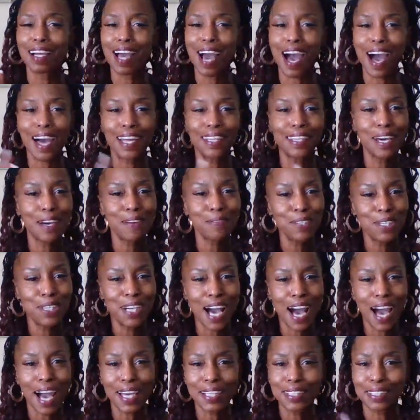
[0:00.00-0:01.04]
God love you
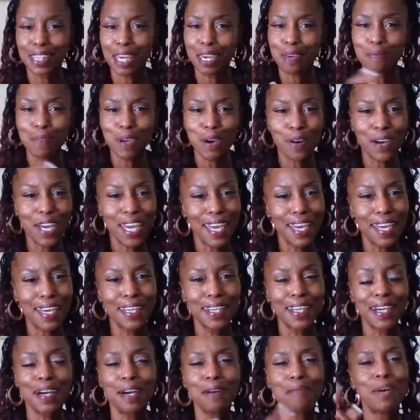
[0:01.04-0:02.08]
guys. Keep your
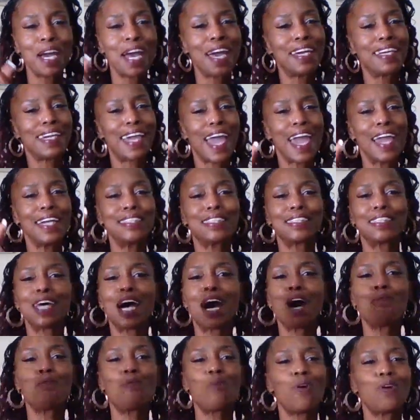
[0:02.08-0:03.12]
head up, can't
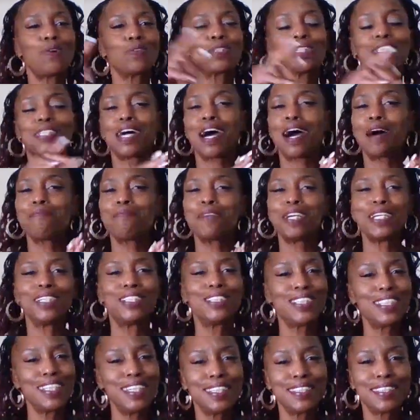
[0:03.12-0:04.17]
stop, won't stop, in
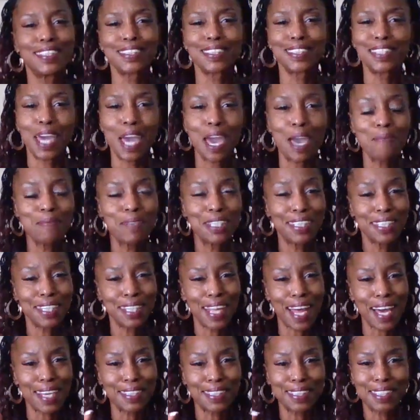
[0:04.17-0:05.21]
Jesus' name,
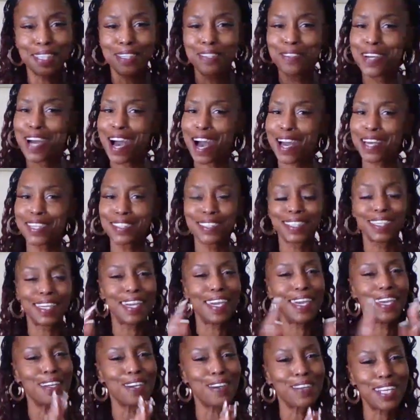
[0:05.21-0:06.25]
until I see you guys
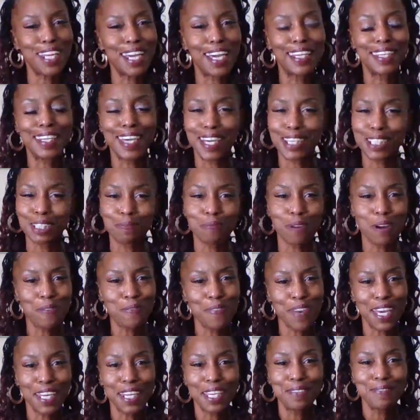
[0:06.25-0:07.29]
again on that next
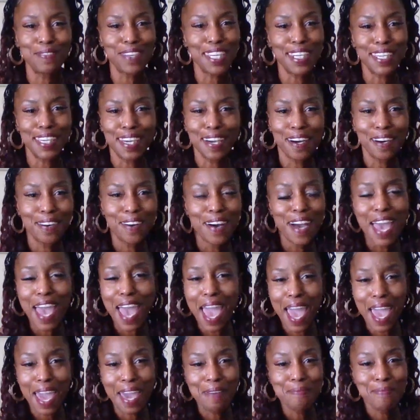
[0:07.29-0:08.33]
prophetic video.
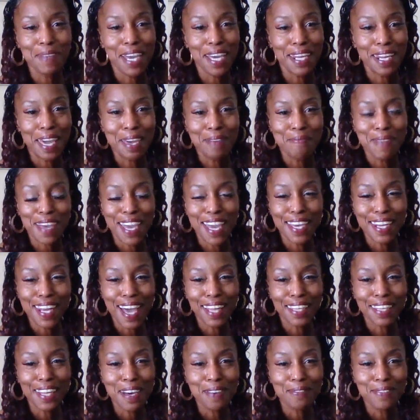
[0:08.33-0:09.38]
Amen, amen.
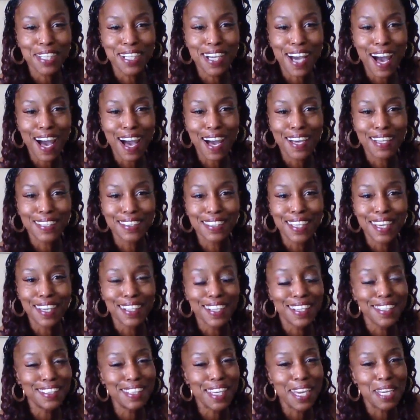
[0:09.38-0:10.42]
I love you guys.
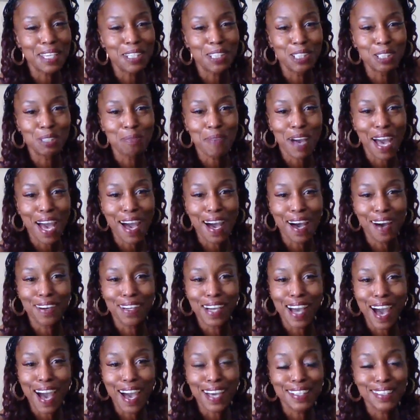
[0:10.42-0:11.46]
Continue to smile.
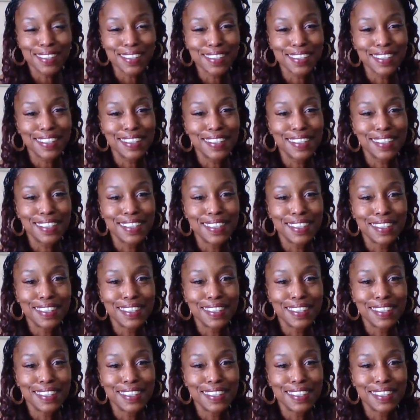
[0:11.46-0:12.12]
God is good.